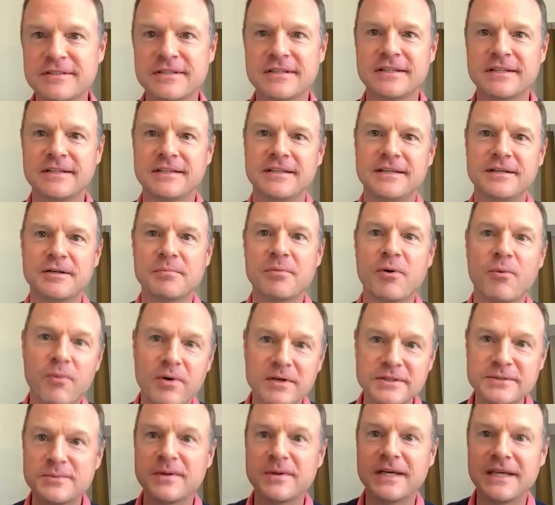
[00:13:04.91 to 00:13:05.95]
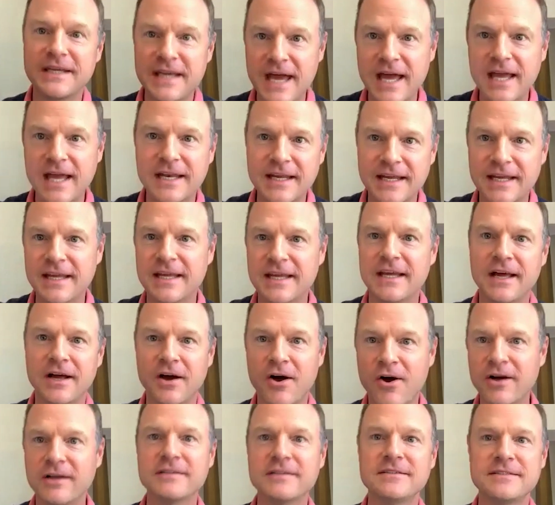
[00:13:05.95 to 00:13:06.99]
to the theater. But once we get
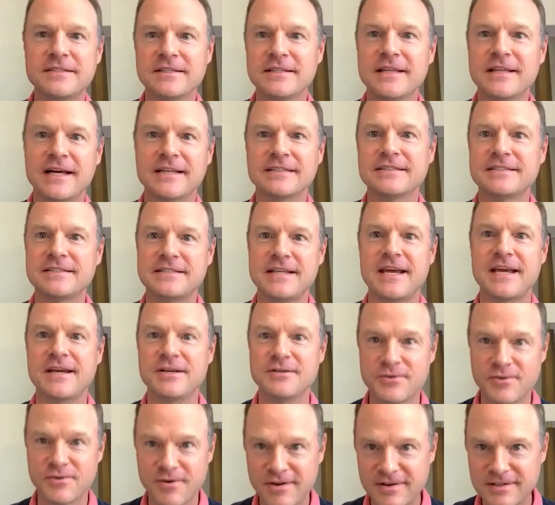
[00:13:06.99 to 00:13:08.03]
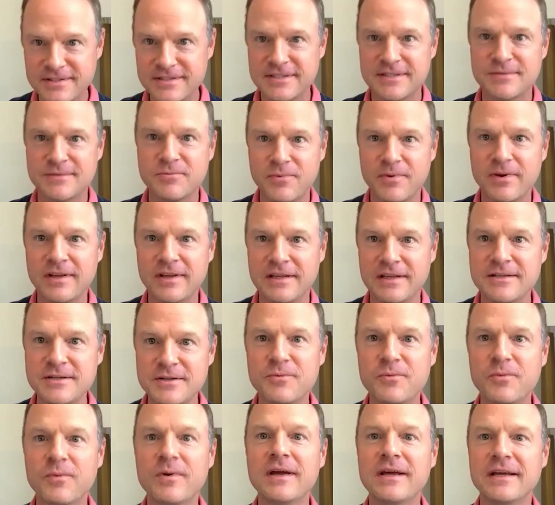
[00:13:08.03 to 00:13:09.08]
onto that stage or into the
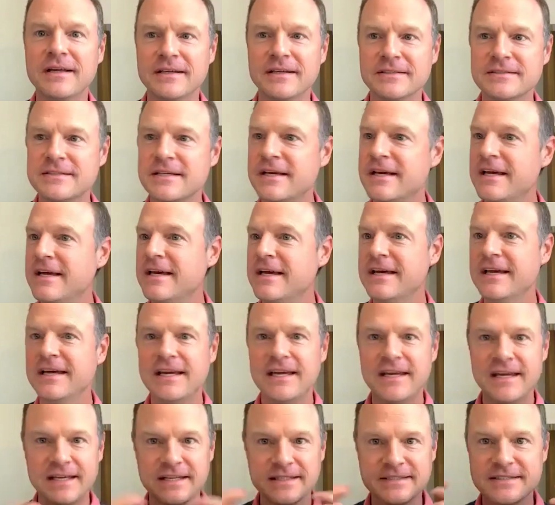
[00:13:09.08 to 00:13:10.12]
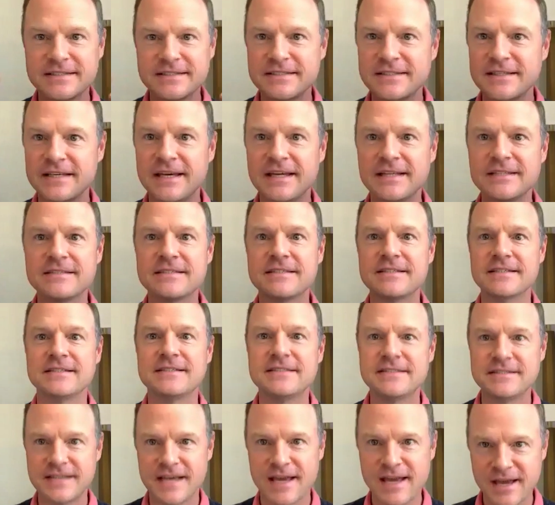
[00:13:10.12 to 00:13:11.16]
wings, it's the
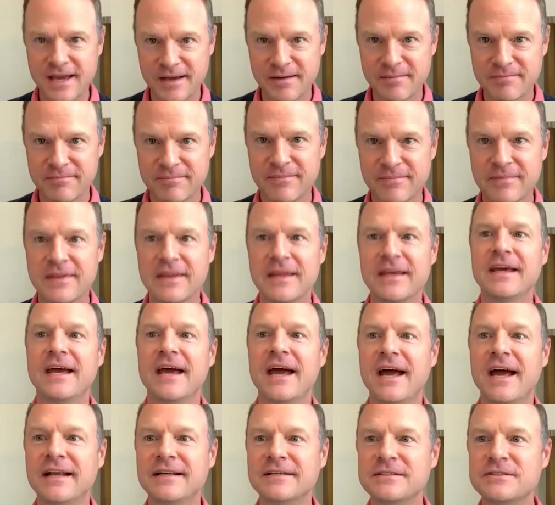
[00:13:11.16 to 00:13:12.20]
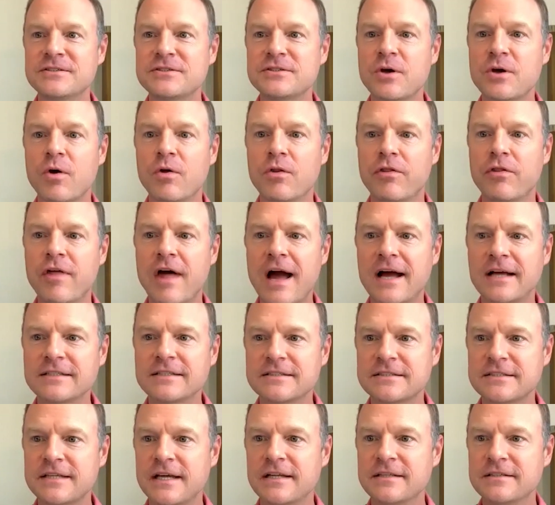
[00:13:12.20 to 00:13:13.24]
same. And so that
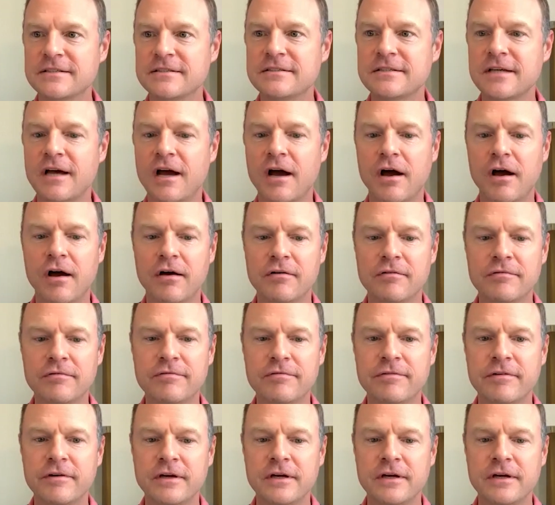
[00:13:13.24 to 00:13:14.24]
sense of